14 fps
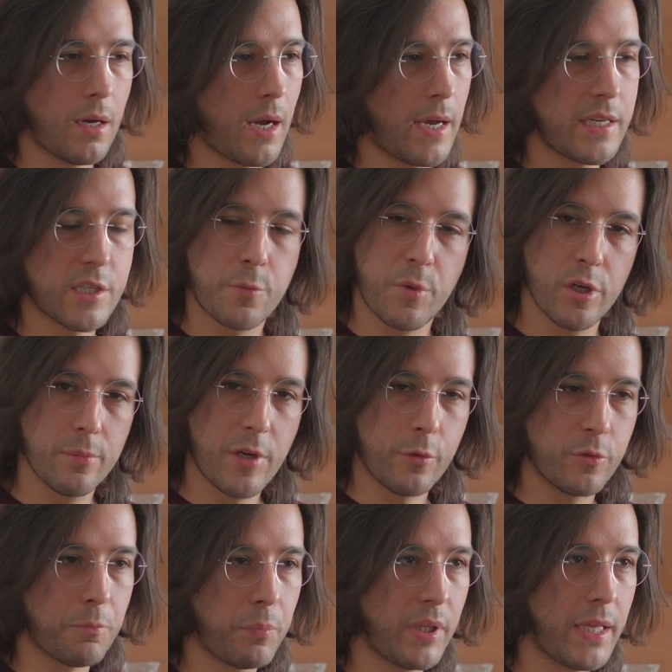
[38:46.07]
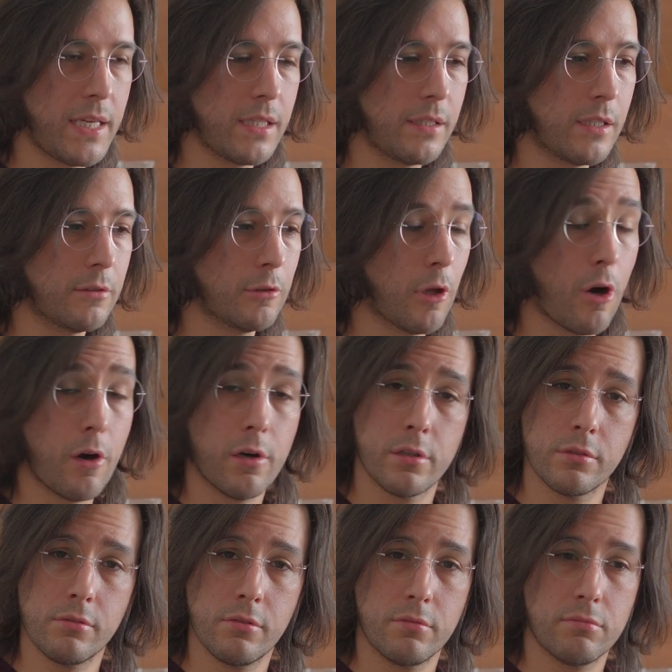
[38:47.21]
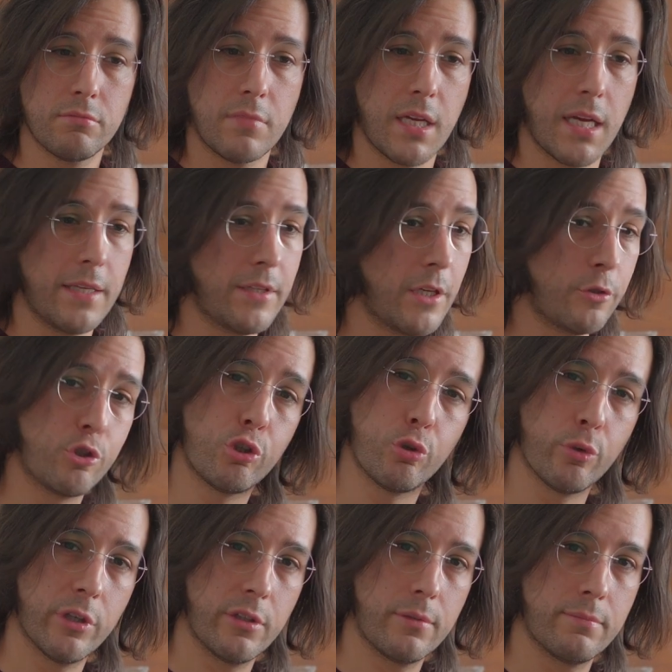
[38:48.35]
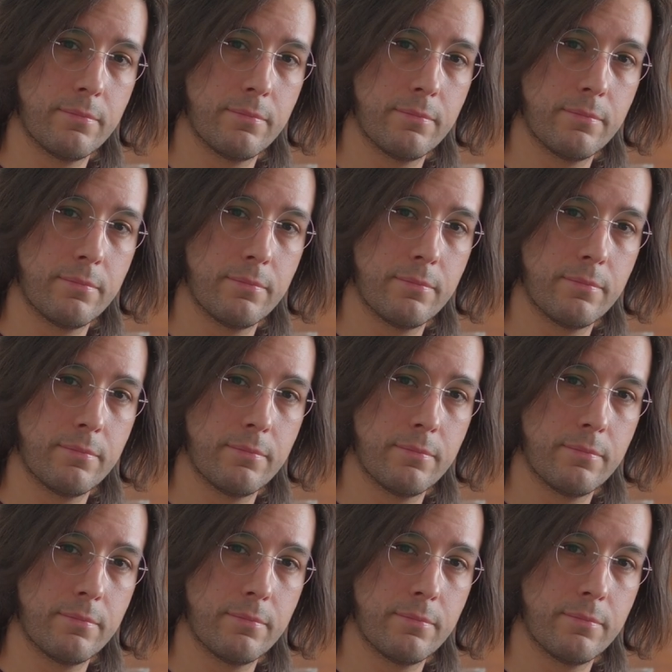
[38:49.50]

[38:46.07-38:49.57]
I experiment with playing it long and then short,